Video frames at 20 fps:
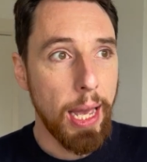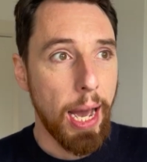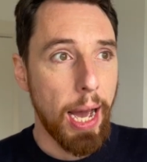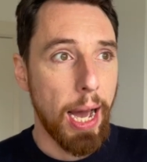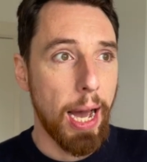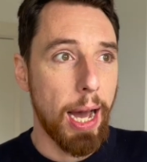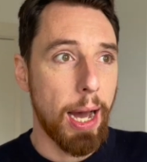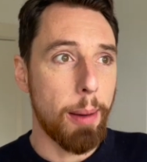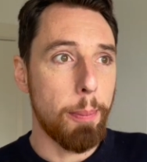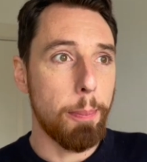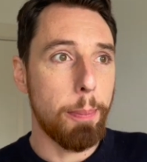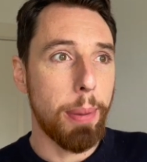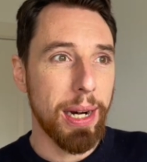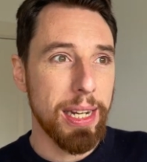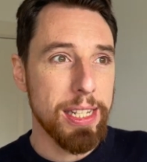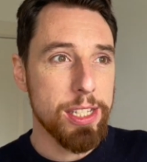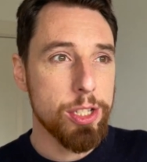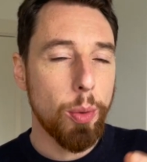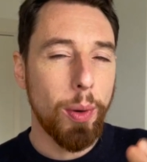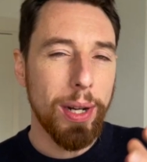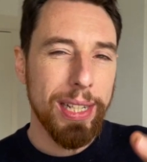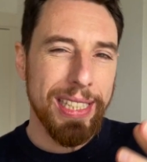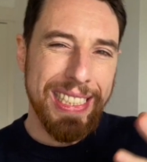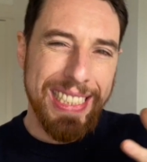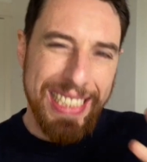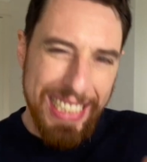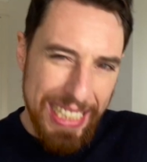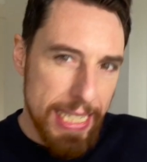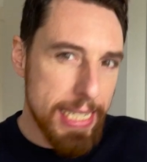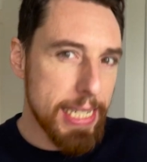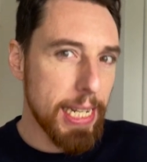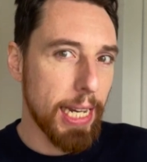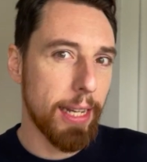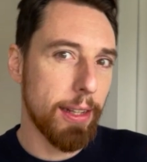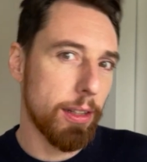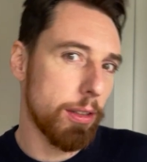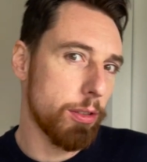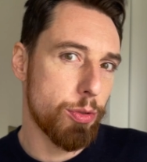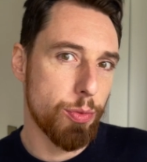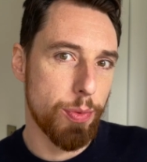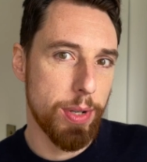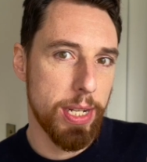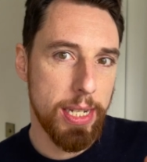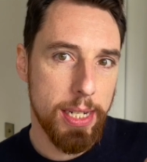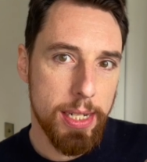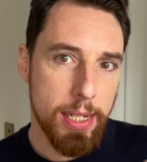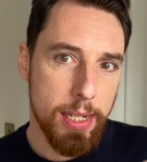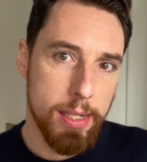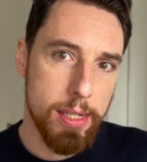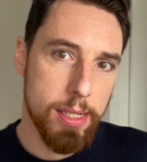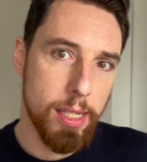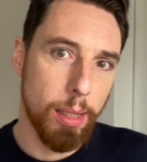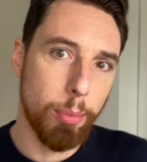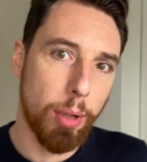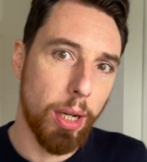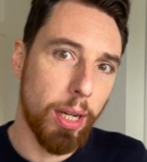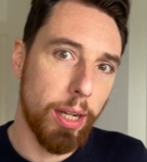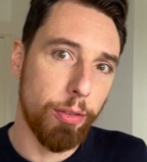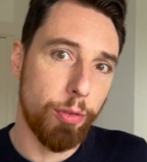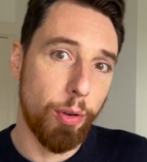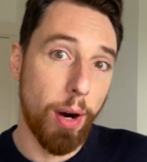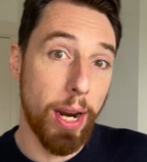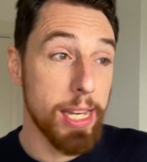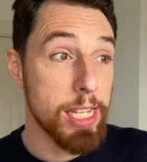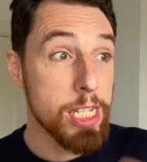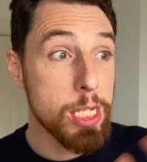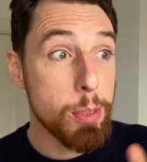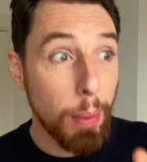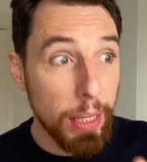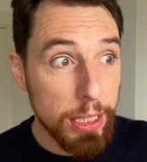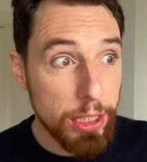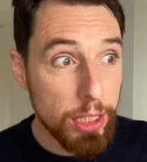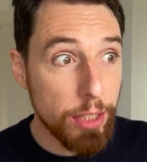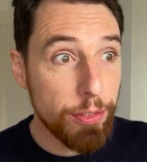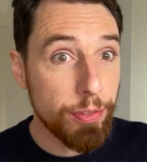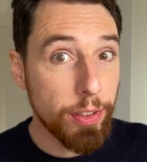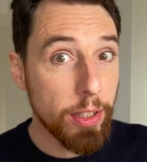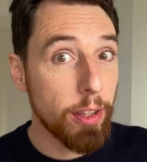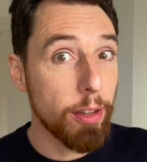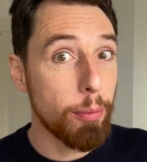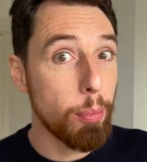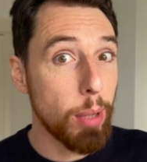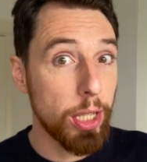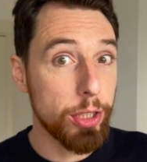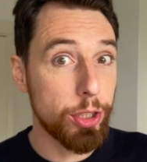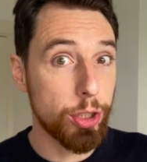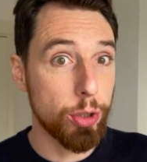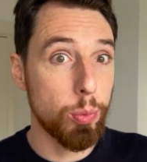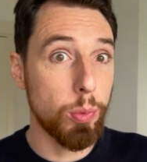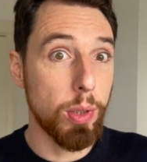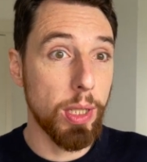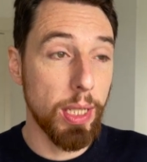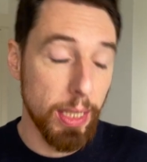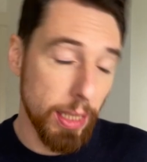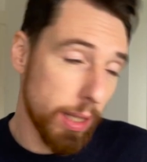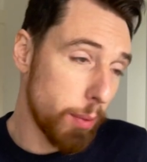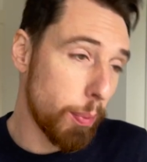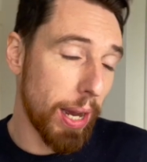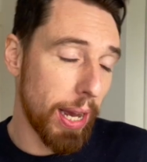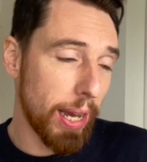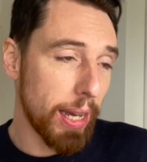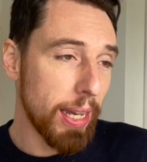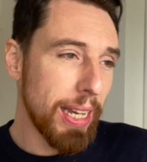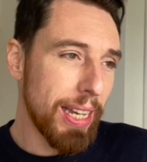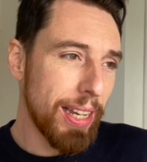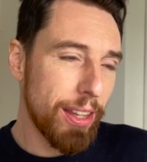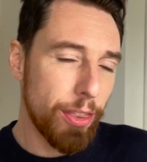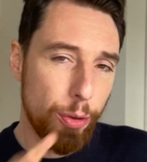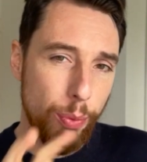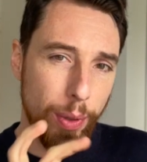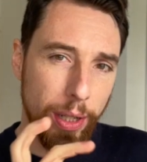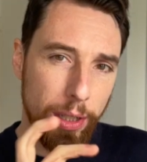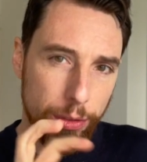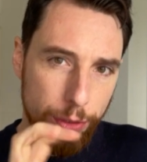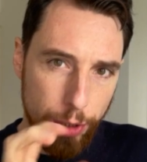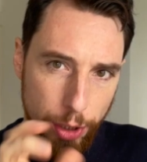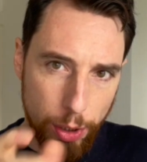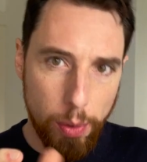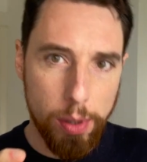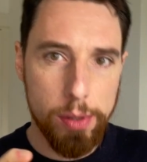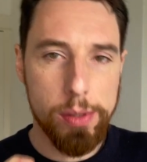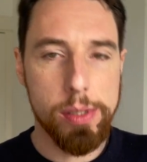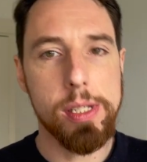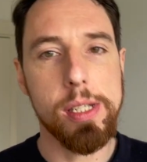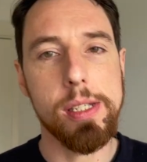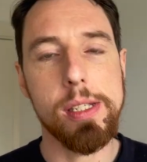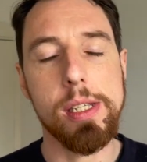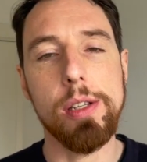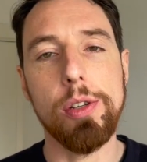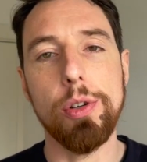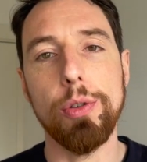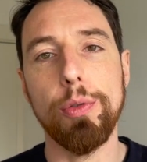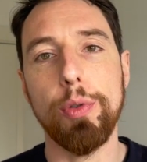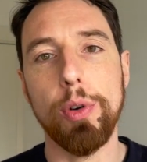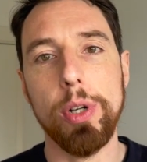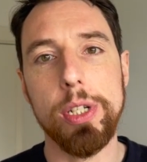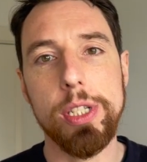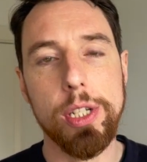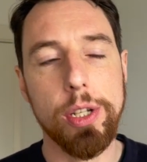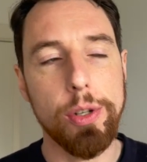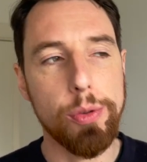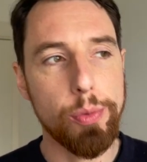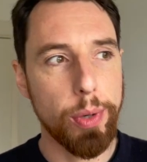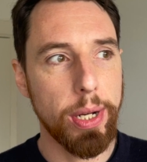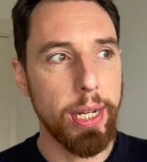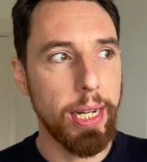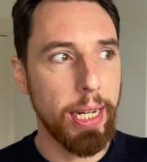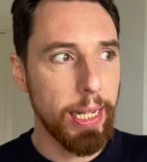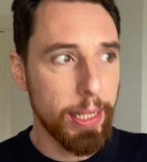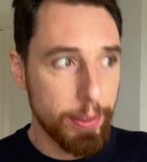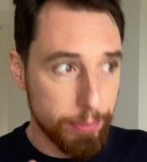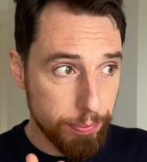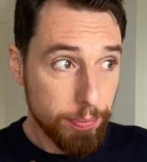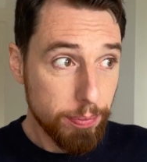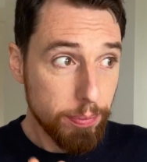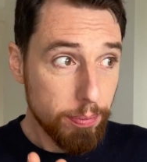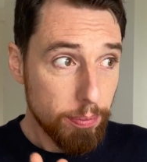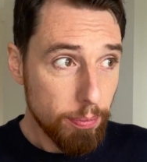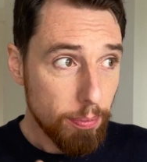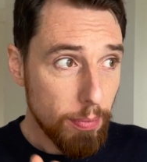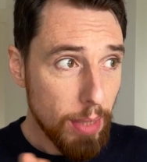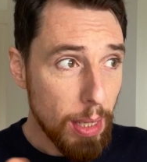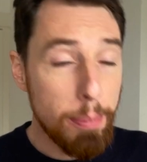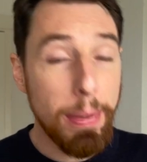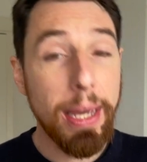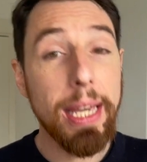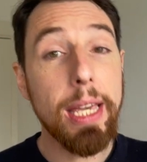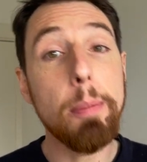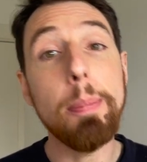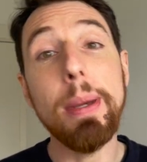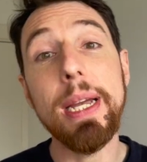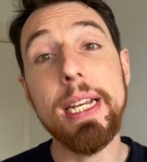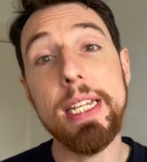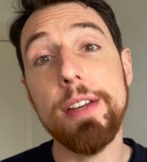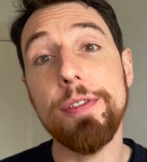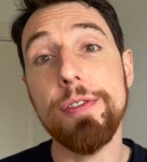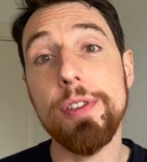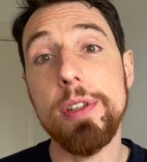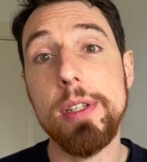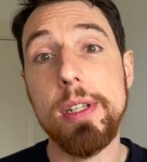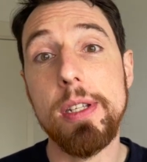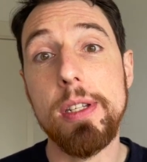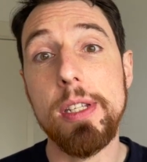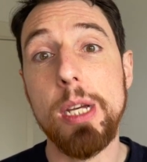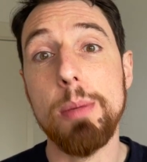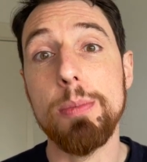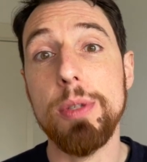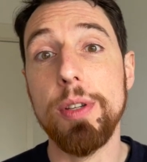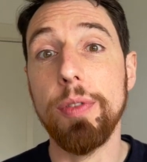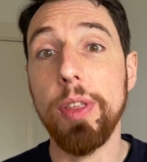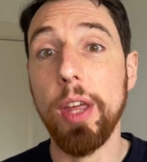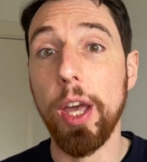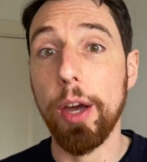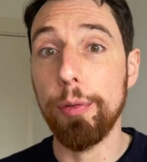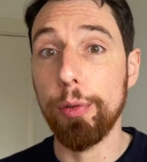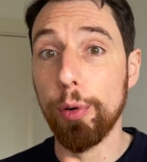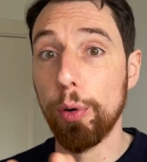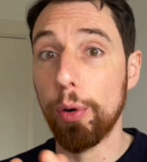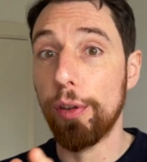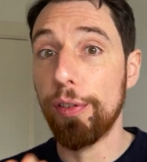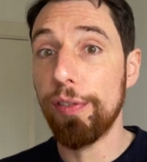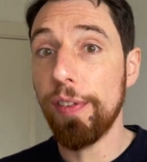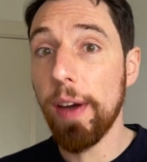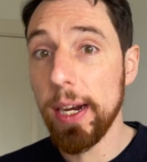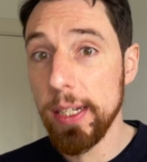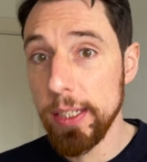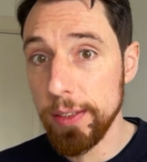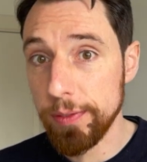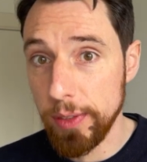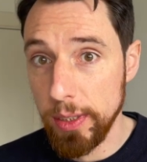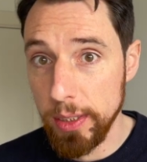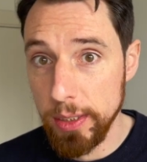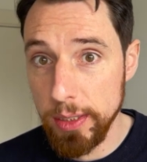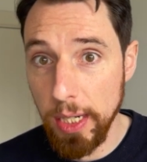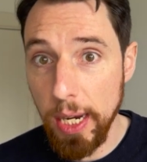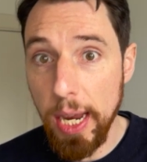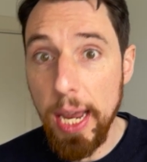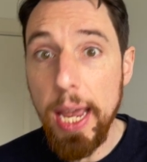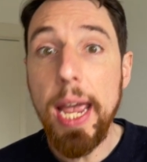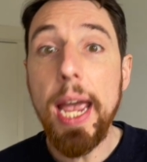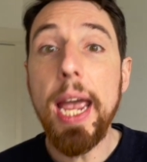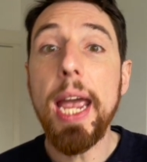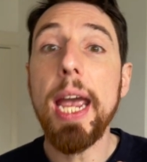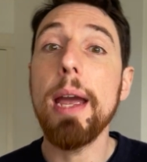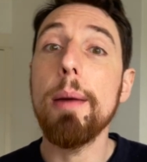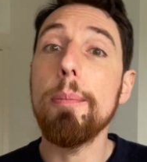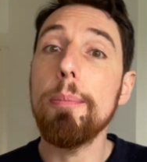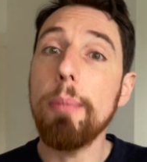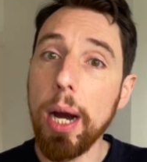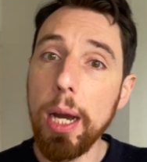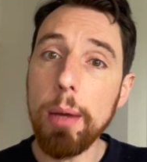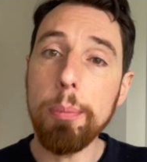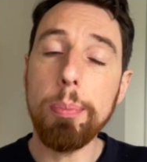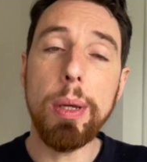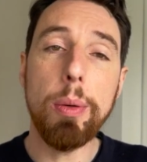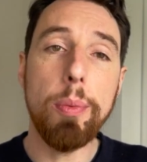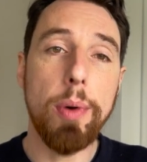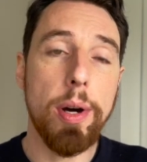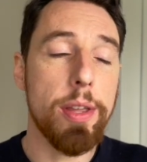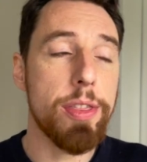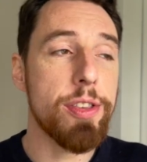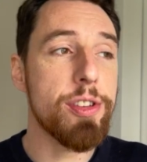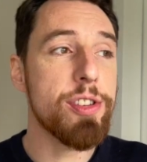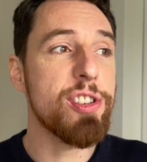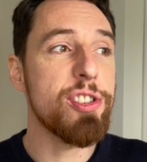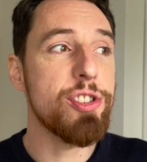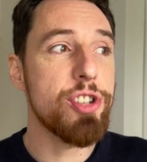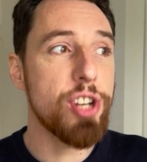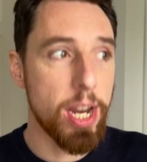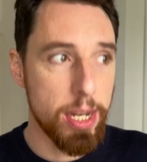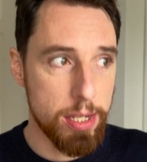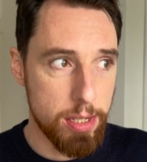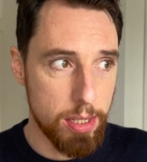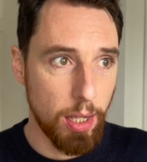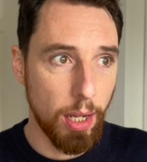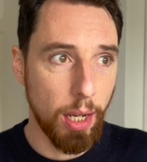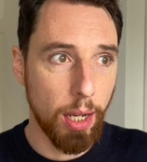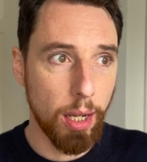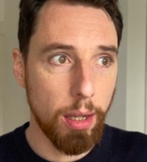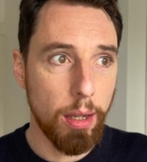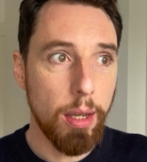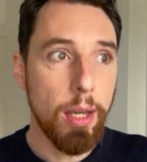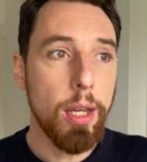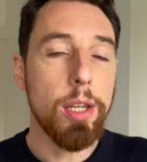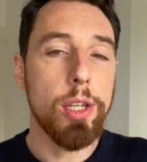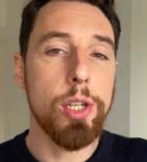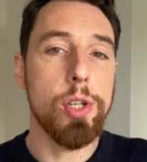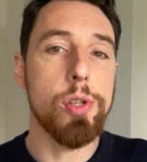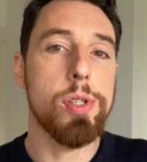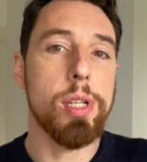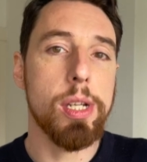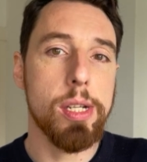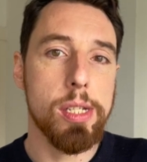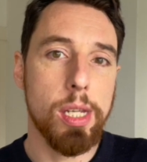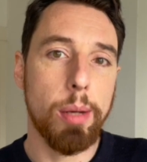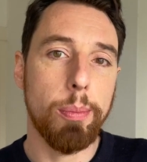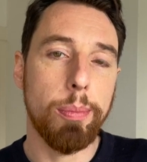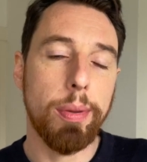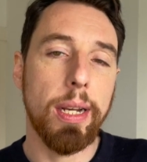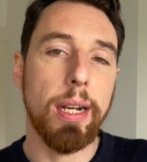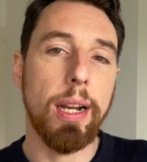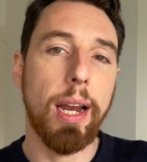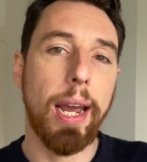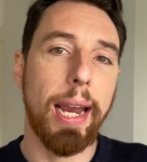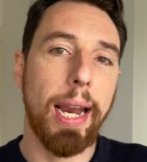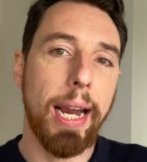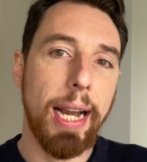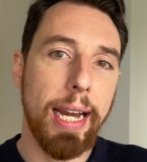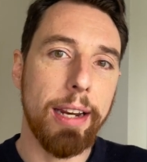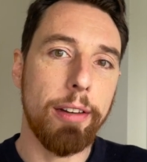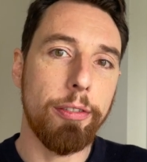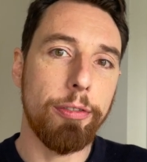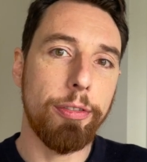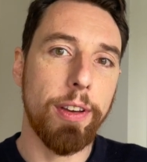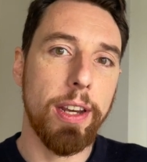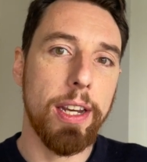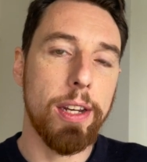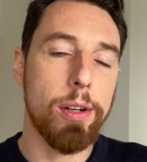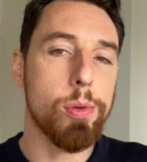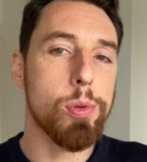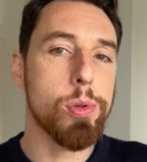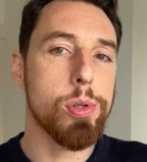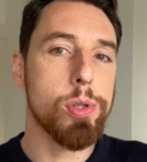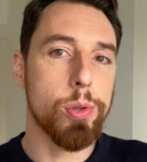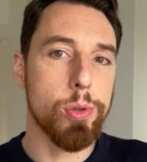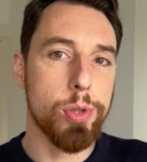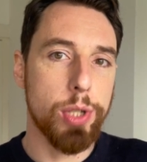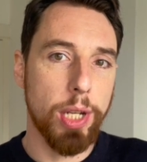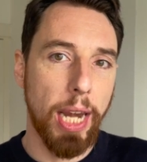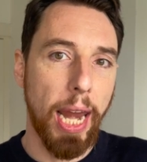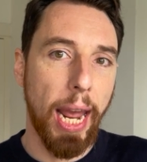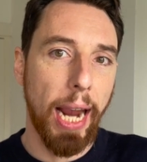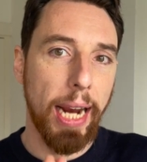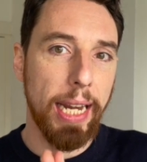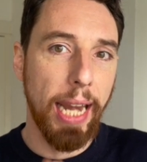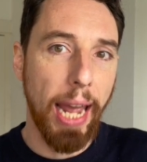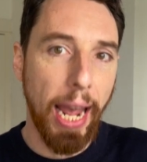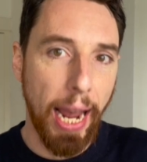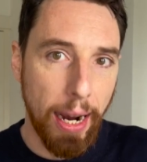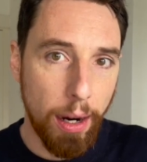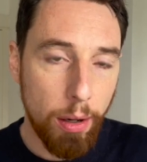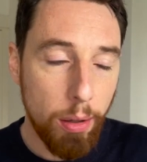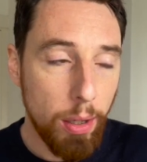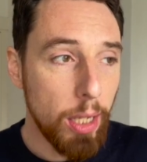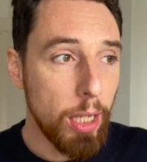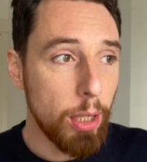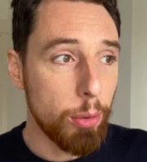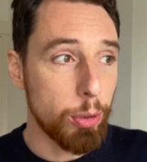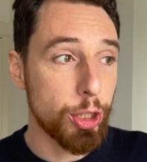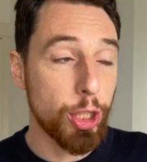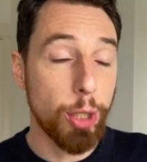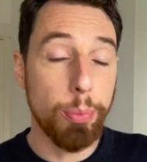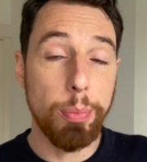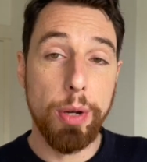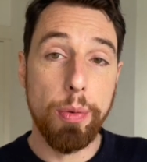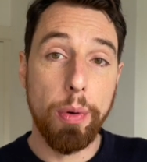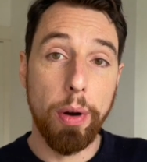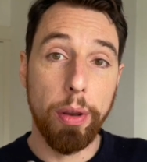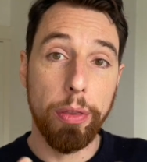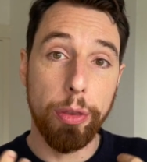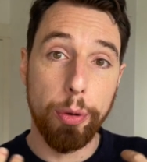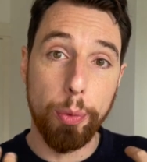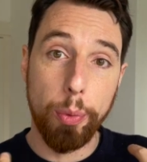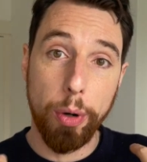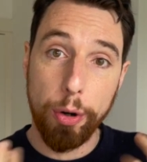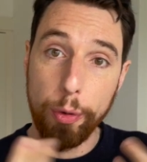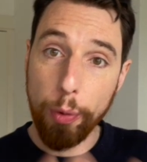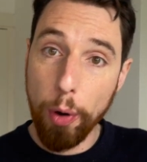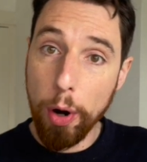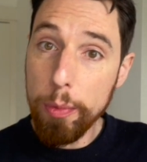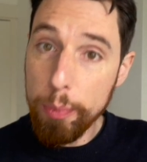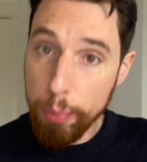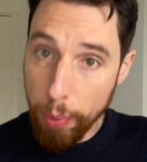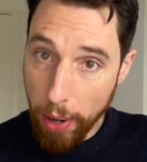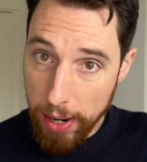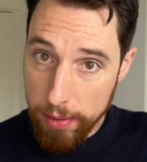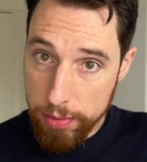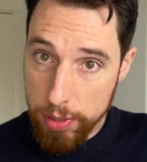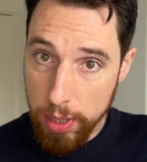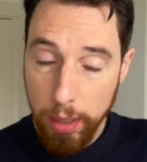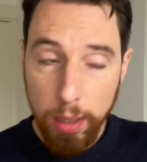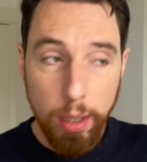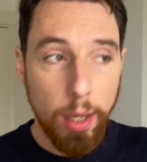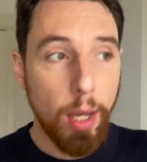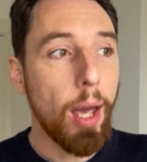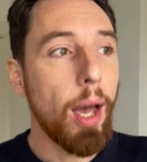but it's quite a detailed read in some kind of way, especially for commercial work where the real nuances in your voice can really make a big difference in terms of the overall effectiveness, it might be worth suggesting using something like CleanFeed or Source Connect Now, which can be run through a Chrome browser,